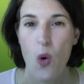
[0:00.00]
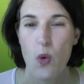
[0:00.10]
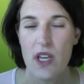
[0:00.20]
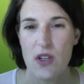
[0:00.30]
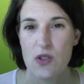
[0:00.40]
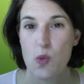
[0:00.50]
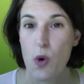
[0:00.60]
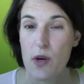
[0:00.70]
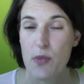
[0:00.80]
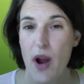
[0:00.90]
We use
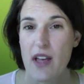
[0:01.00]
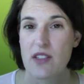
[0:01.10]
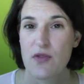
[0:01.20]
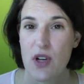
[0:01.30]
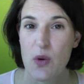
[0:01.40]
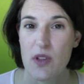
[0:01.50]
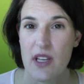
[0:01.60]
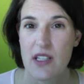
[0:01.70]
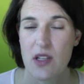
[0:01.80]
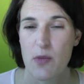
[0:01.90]
WordPress
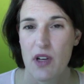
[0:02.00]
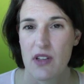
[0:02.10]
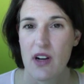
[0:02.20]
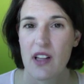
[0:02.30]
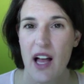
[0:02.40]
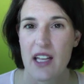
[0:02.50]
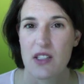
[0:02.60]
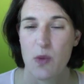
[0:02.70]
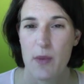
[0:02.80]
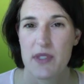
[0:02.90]
frequently to build our
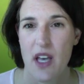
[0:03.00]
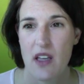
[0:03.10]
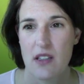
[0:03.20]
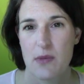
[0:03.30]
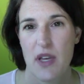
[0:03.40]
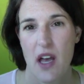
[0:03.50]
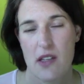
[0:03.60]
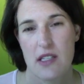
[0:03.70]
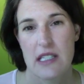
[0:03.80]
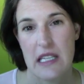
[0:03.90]
clients' websites because
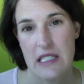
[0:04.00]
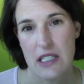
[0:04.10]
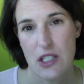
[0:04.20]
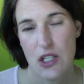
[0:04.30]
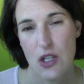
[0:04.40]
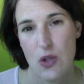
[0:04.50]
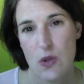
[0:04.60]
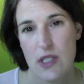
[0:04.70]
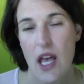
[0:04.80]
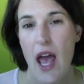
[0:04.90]
it's easy to use